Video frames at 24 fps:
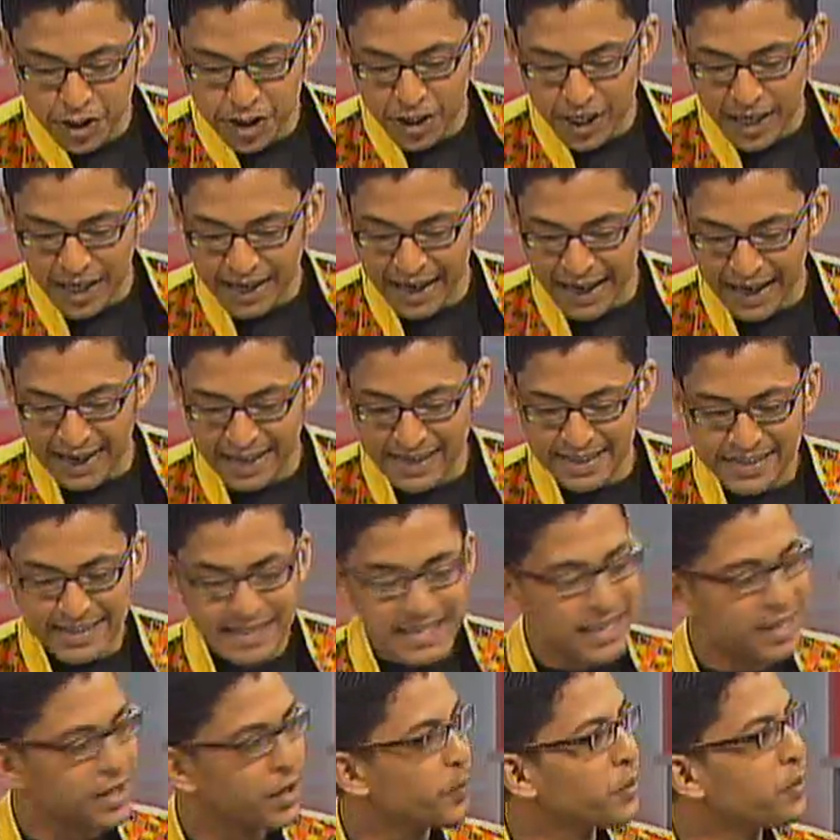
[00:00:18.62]
Shelley-Ann Tenia,
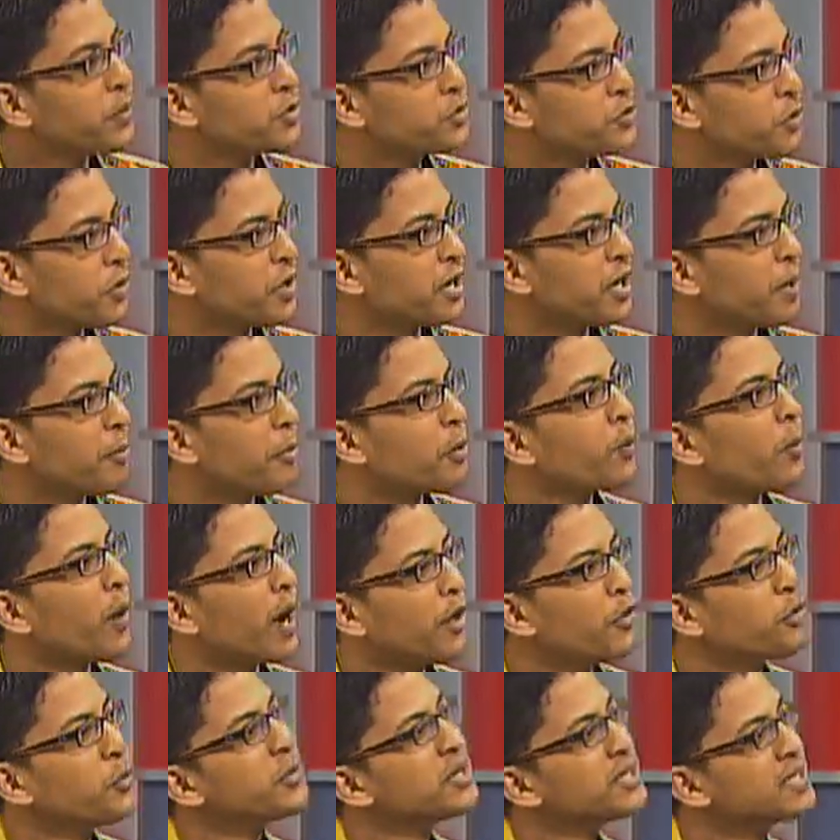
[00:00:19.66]
we were talking about why do
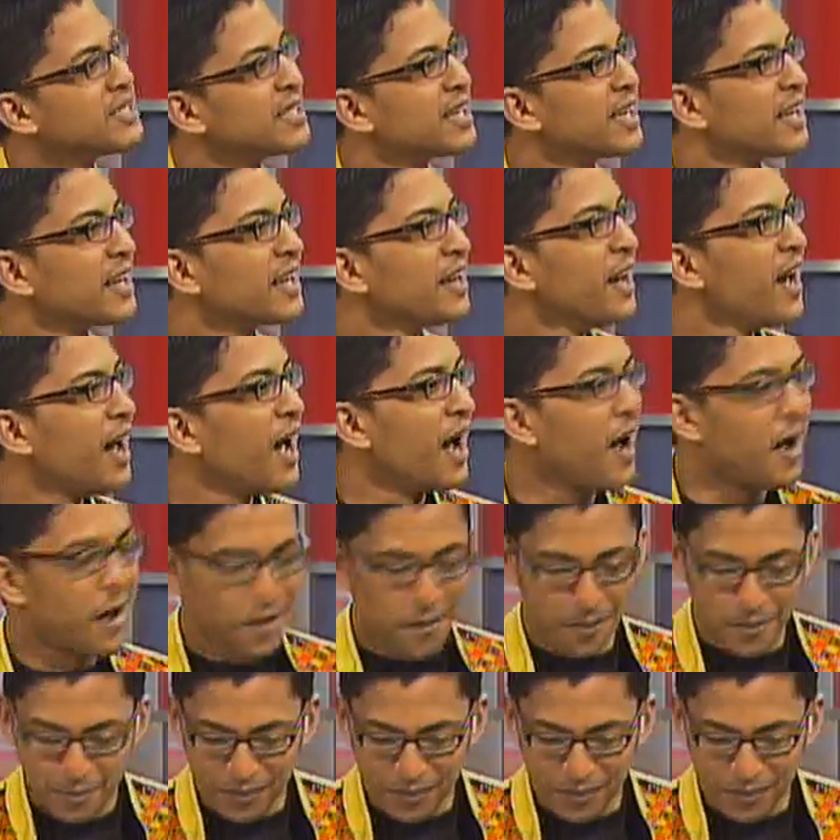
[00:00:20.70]
we say um,